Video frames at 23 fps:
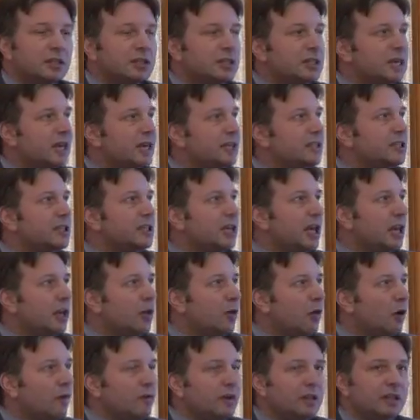changing
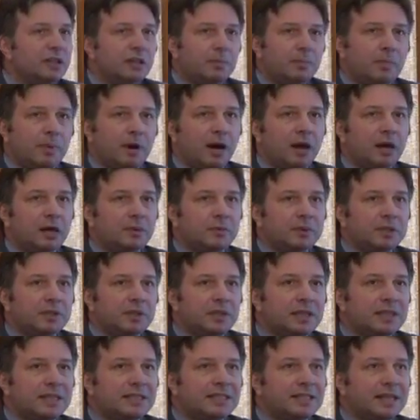a law in the parliament
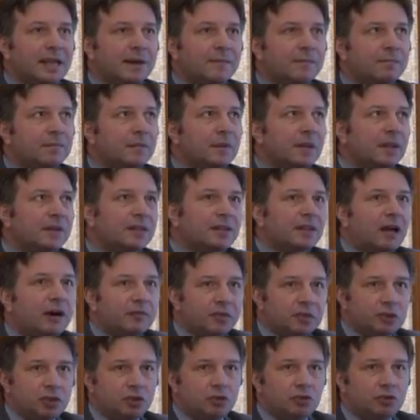is a
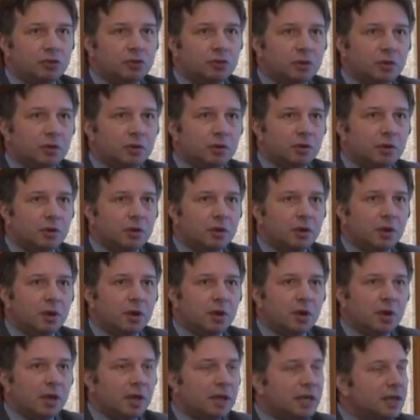tough issue.
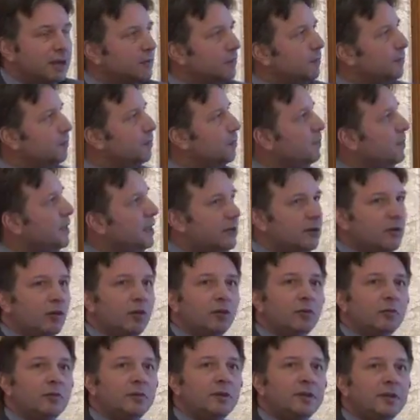We
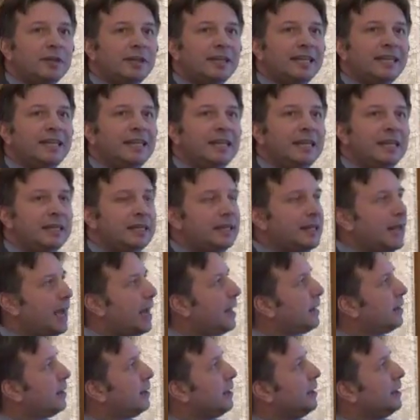don't think
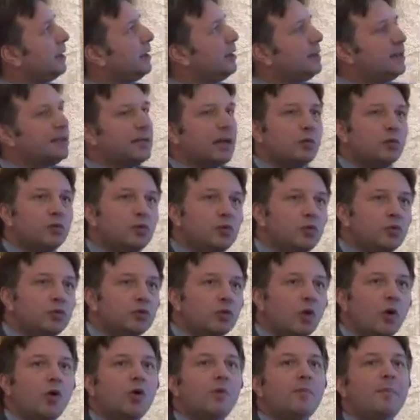that it's a good
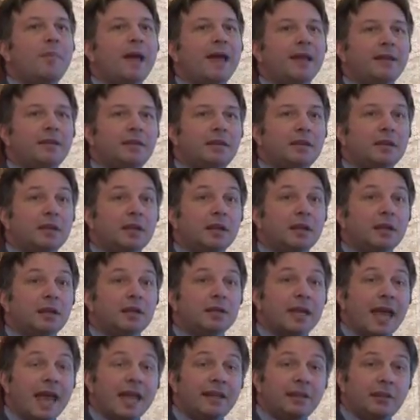or bad thing.
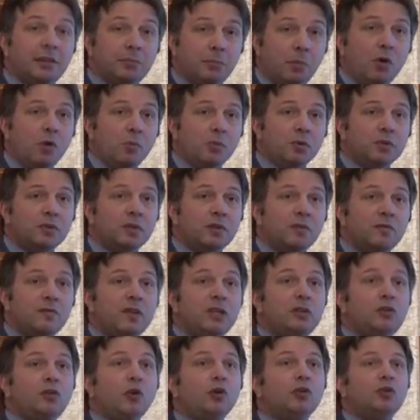At the moment,
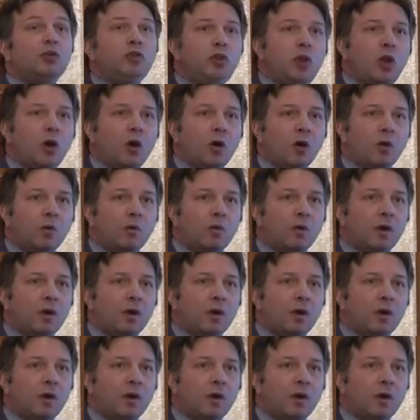we don't know.